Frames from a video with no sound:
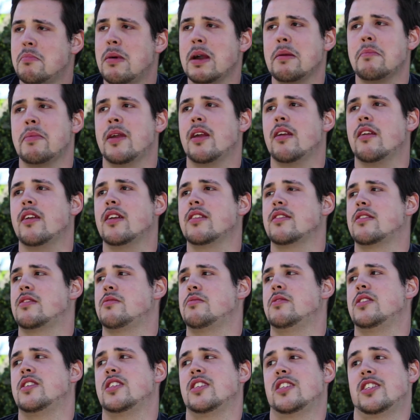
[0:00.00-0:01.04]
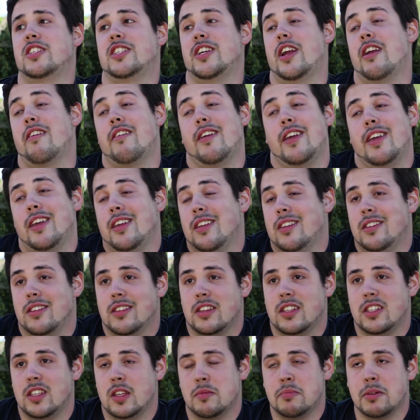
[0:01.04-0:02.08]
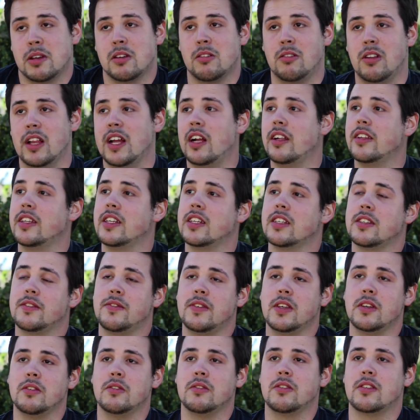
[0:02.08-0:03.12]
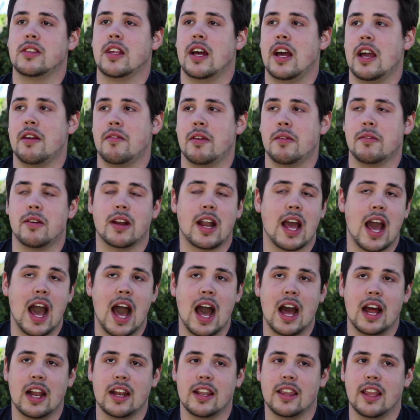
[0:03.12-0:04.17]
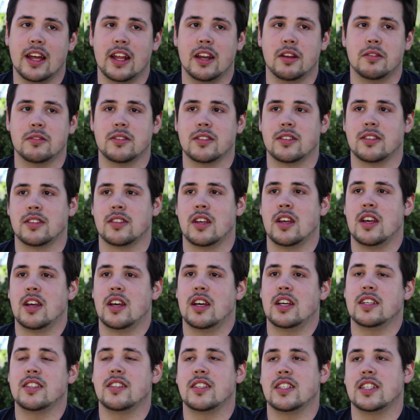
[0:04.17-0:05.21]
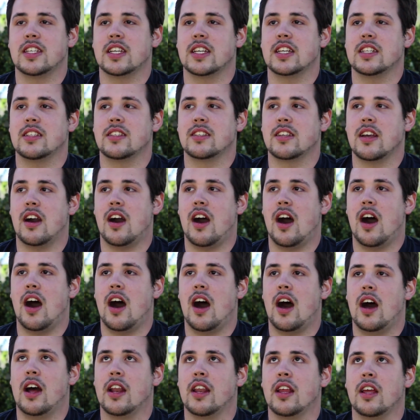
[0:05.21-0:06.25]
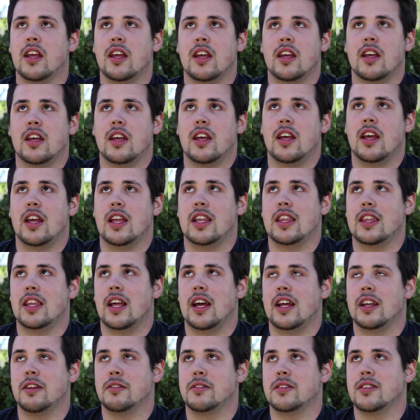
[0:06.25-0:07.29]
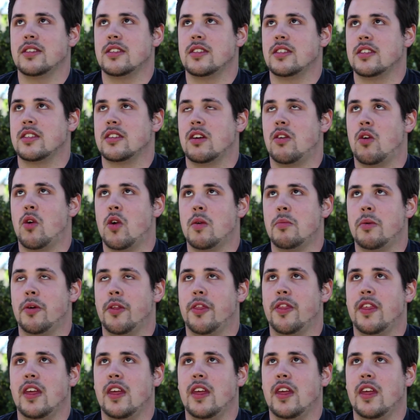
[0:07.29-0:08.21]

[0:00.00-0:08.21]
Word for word: My parents were just sharing the typical LDS views that everyone had, that it was a sin against God and that it was just a horrible